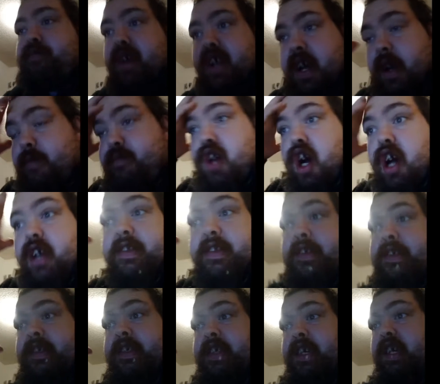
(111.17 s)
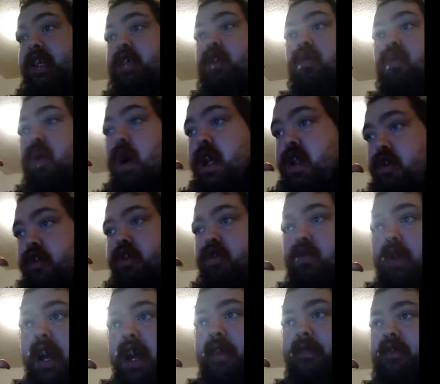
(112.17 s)
But I'm not sick. Why are
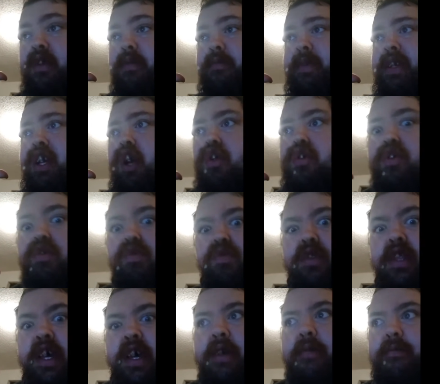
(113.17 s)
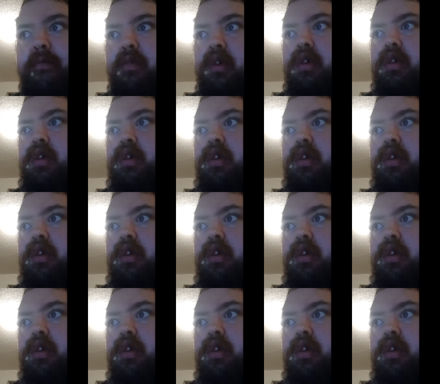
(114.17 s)
you after me? Are you them?